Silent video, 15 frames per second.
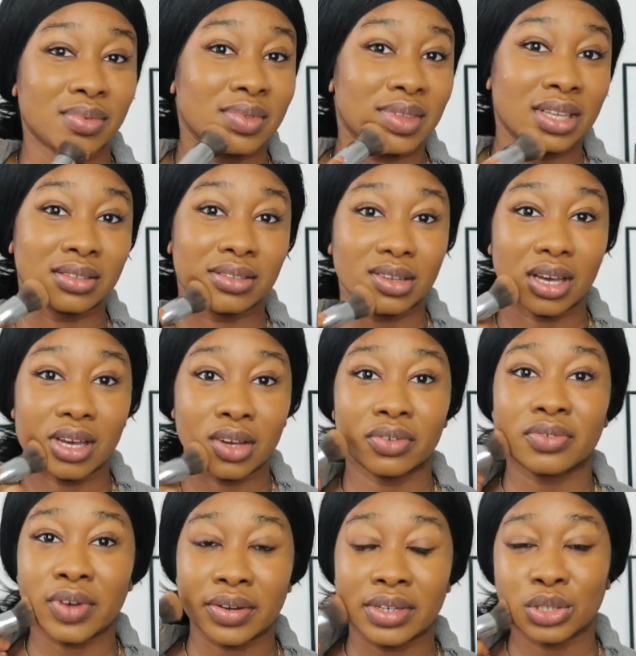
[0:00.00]
within a
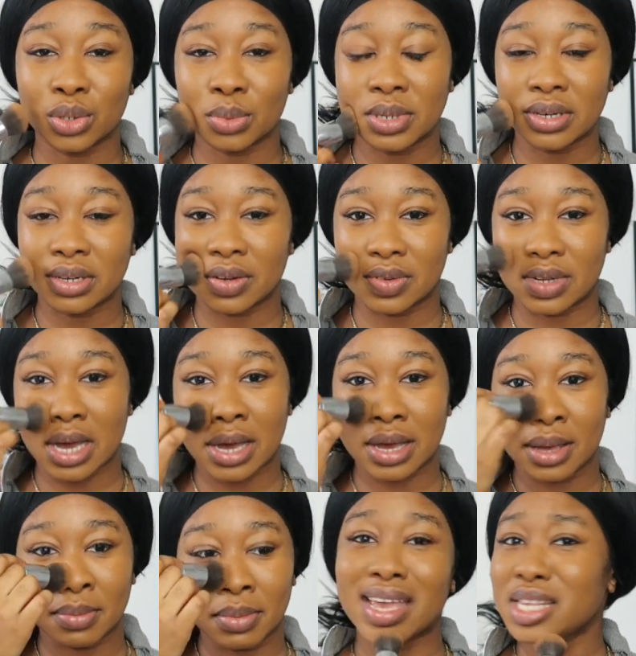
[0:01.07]
very short period of time.